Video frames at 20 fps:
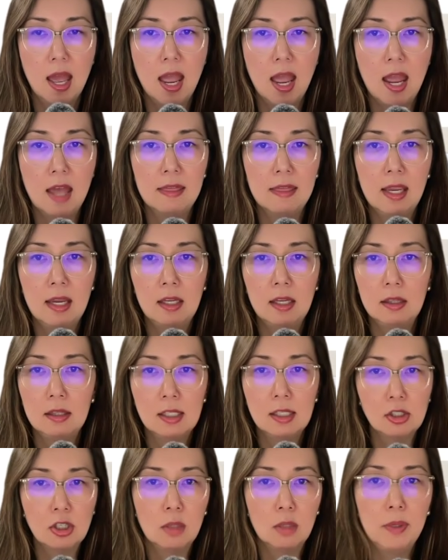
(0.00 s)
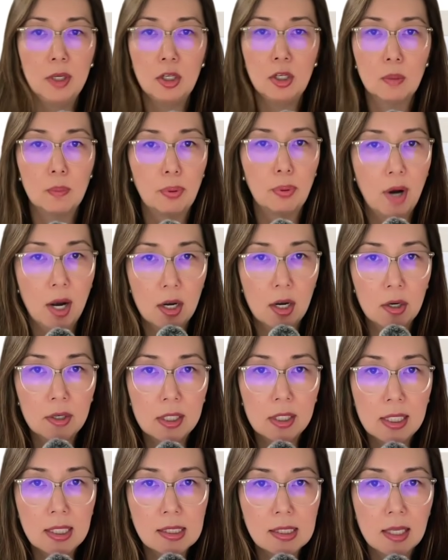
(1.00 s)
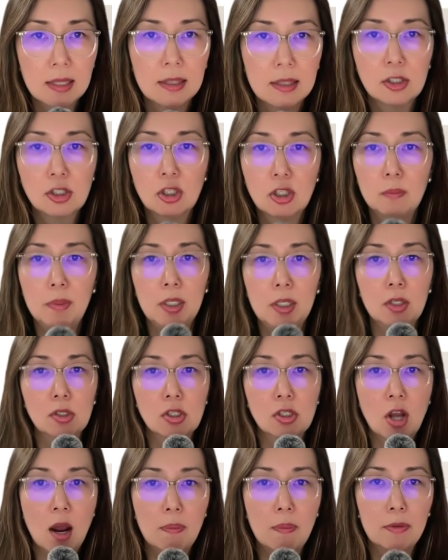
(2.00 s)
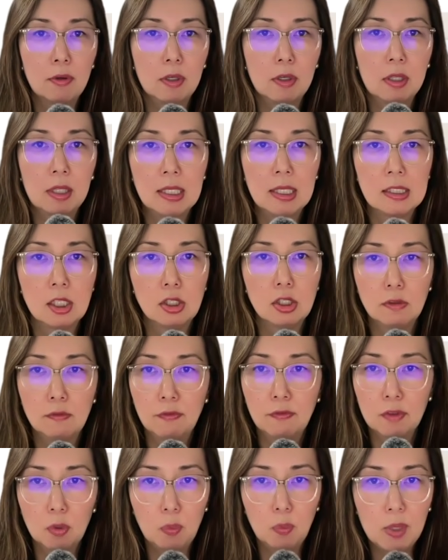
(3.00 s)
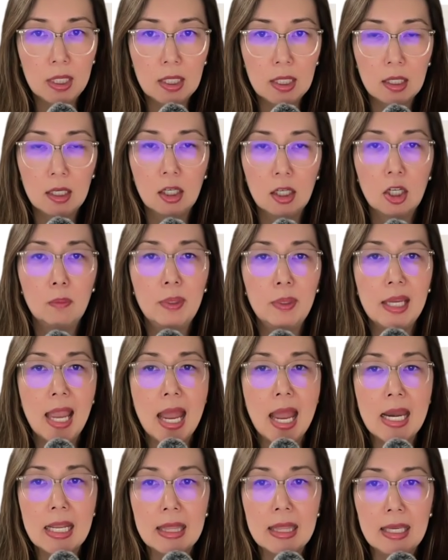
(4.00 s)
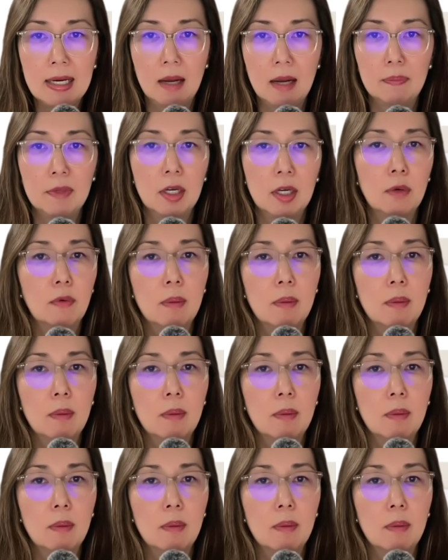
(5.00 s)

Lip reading: And this could be your priorities. This could be your top 3 things to do for the week. It could be anything up there.